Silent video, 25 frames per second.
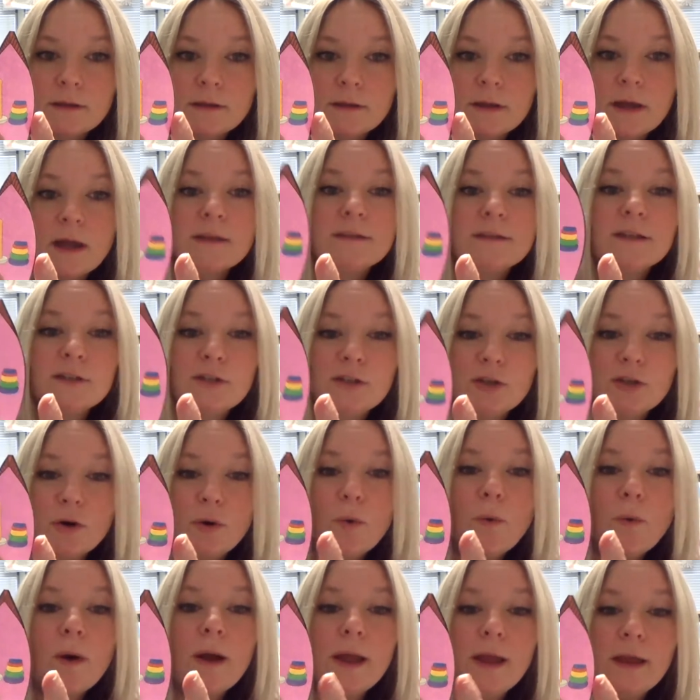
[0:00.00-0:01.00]
It's a
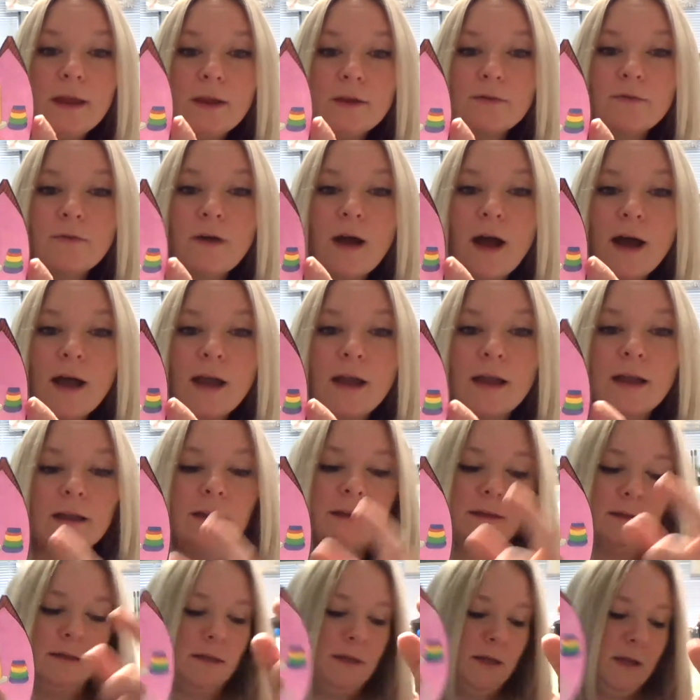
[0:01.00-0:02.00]
toy, you're
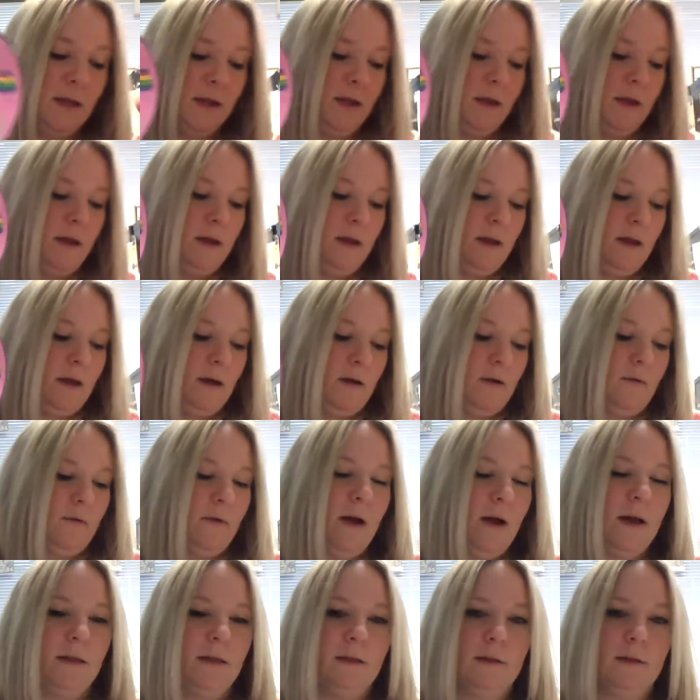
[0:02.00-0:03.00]
right. All
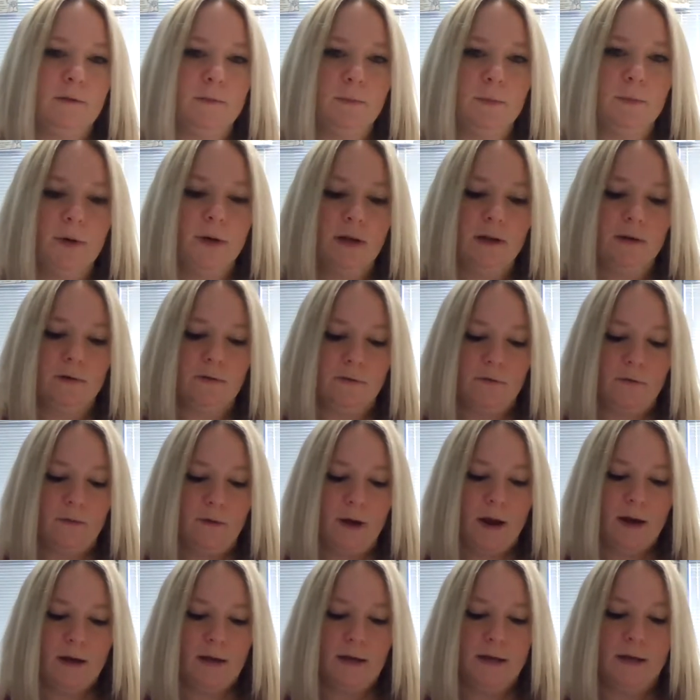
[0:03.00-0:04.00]
right, let's put it
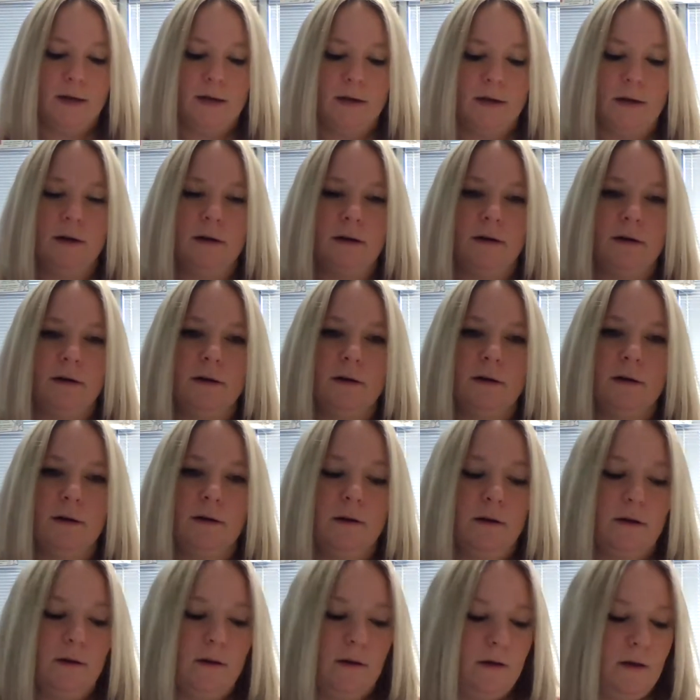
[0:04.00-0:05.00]
right here.
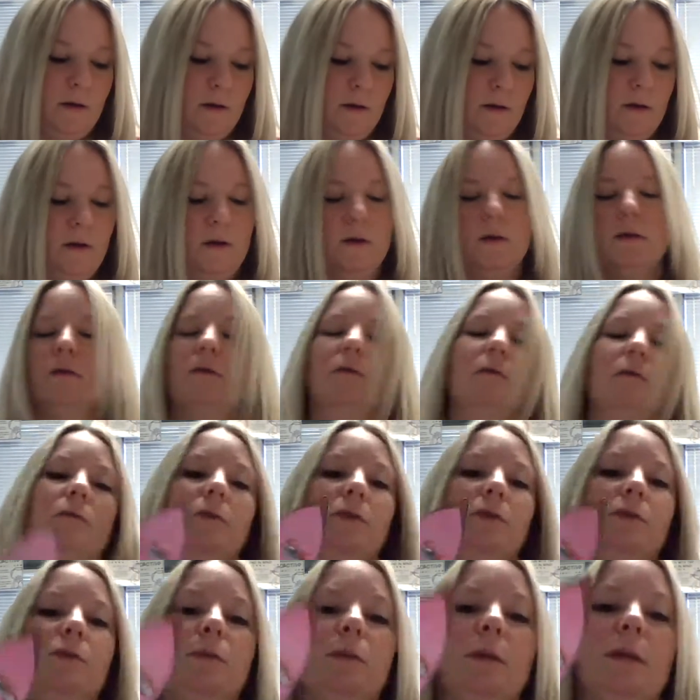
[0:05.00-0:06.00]

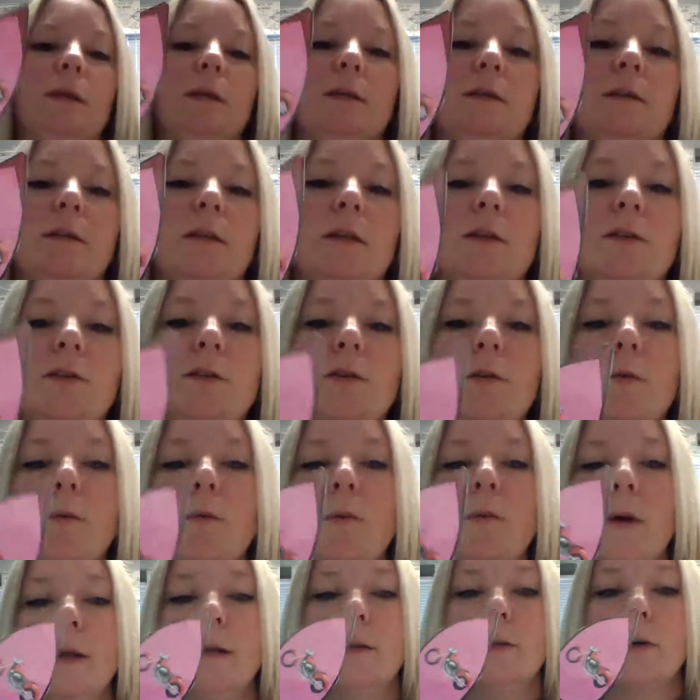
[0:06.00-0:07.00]
Which one is the
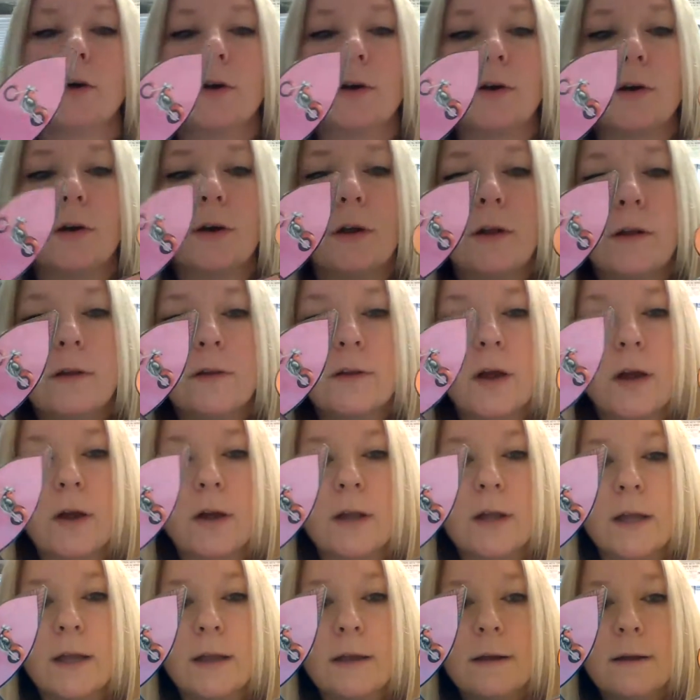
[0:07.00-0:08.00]
toy turkey?
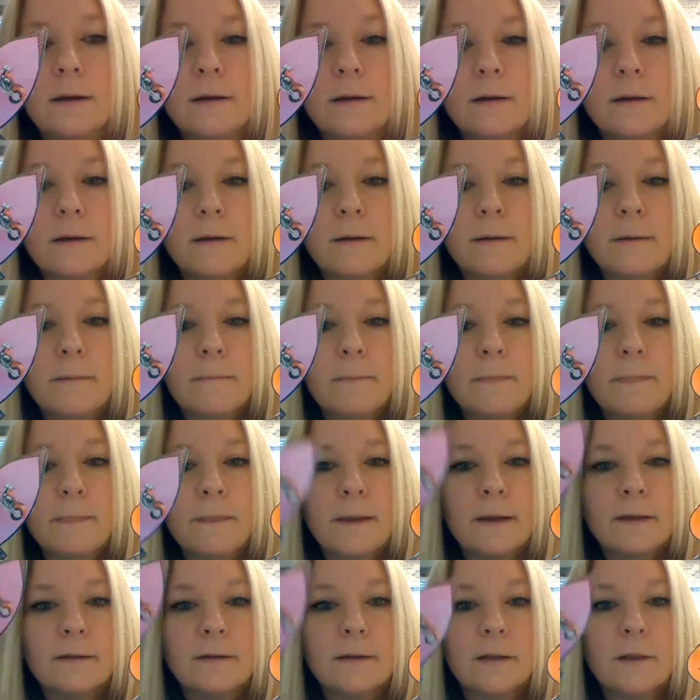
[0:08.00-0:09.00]

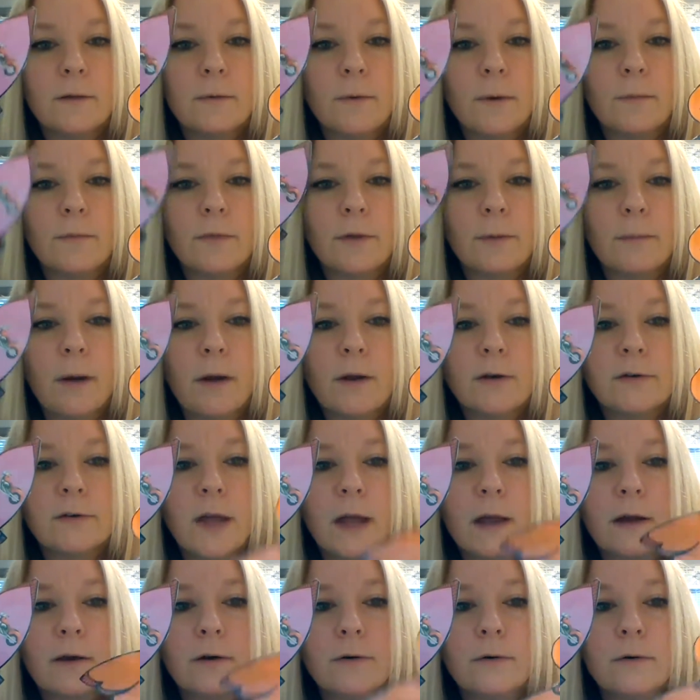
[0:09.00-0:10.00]
Is it the one with the
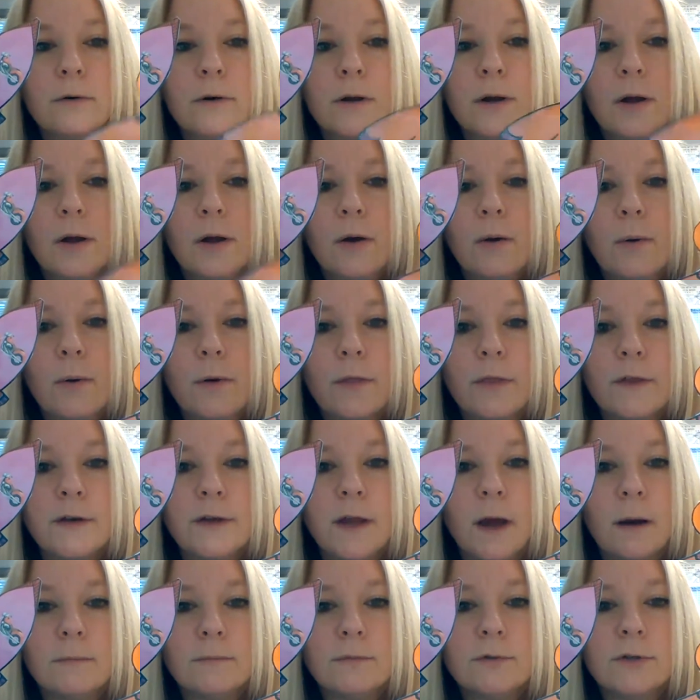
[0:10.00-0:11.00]
motorcycle or the
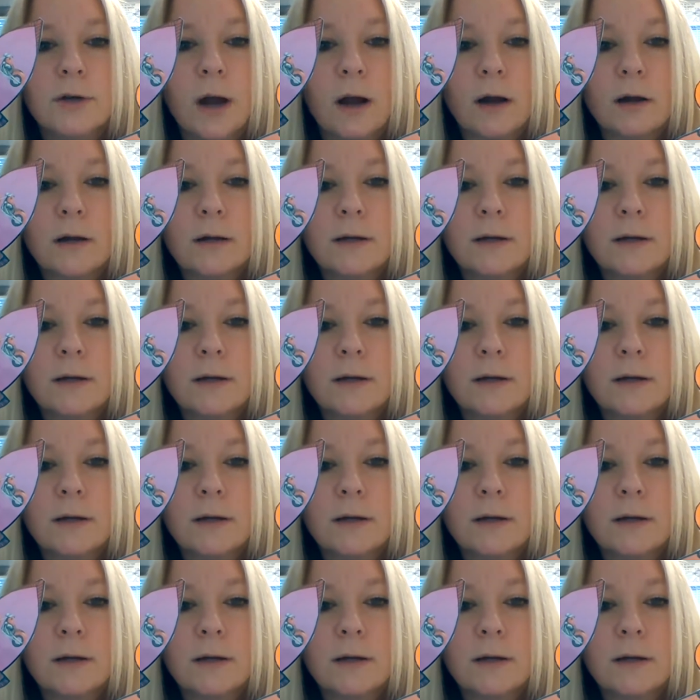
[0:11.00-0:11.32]
dump truck?